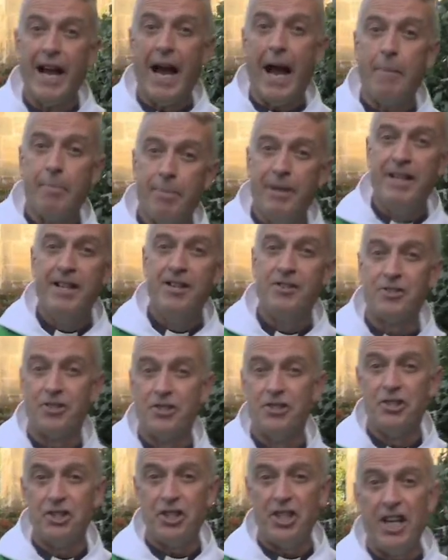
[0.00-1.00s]
happiness
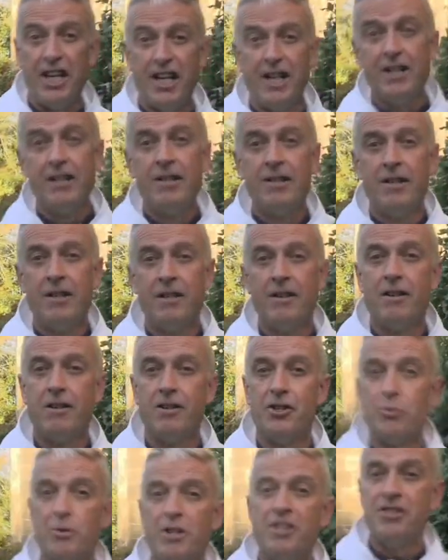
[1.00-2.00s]
and cheer
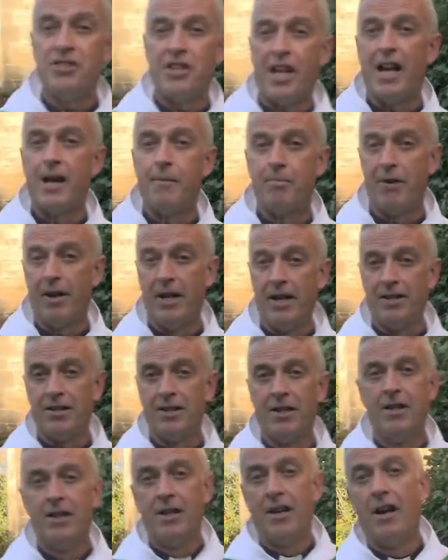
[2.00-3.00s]
as we celebrate
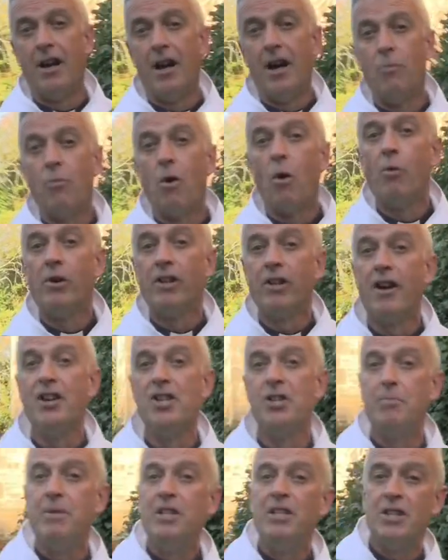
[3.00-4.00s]
what we're
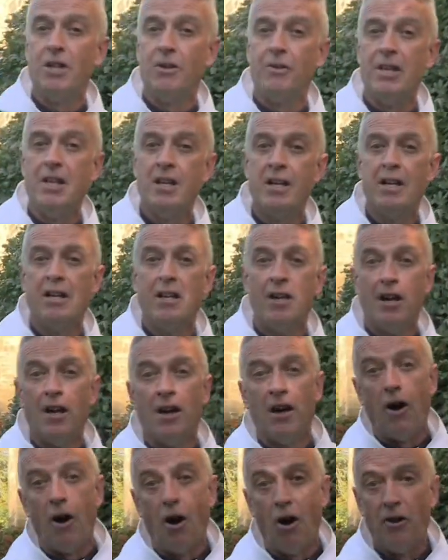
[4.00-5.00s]
going to be doing
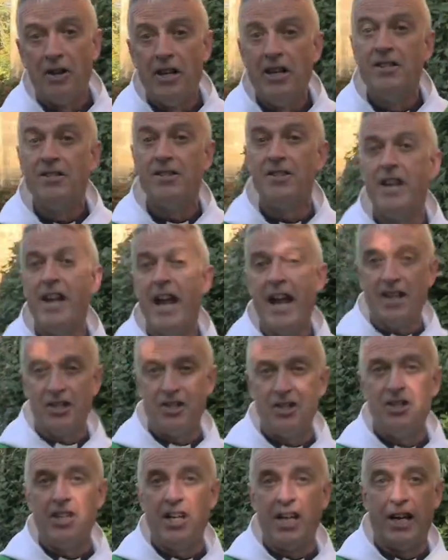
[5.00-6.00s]
on into the
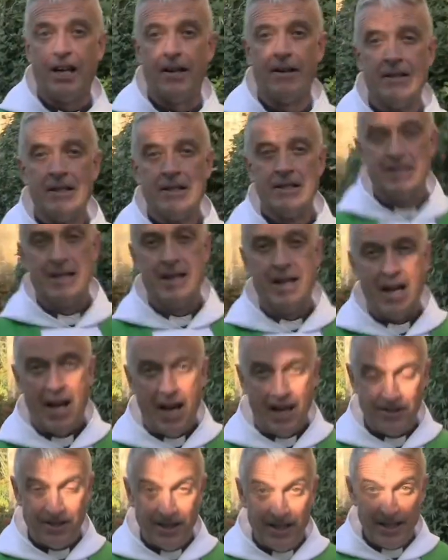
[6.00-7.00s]
next year,
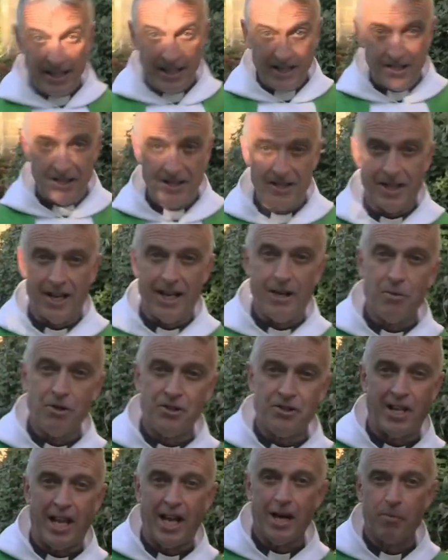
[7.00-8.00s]
as indeed today we're
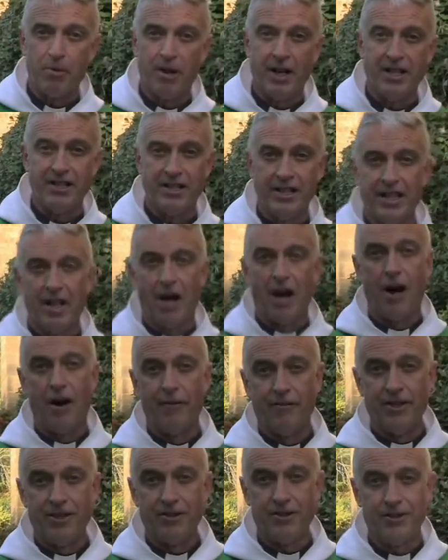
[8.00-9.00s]
celebrating
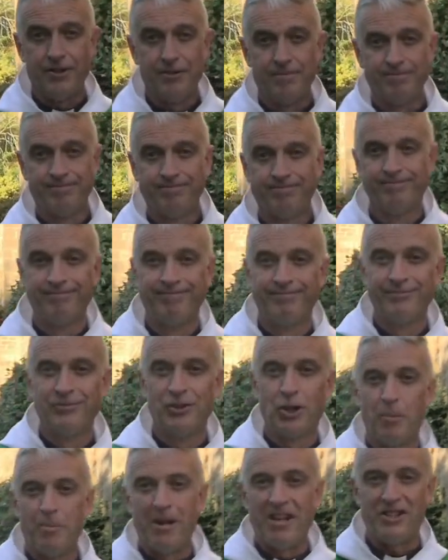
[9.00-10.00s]
harvest.
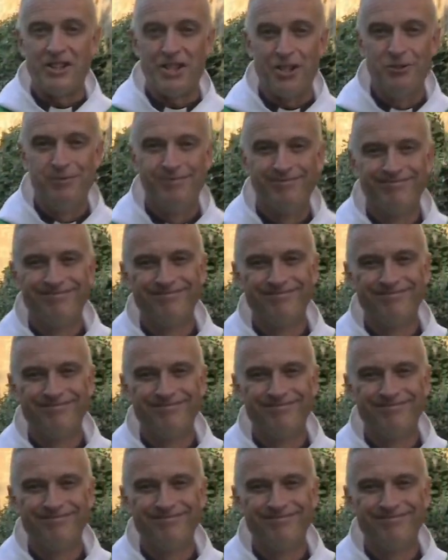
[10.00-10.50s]
God bless you.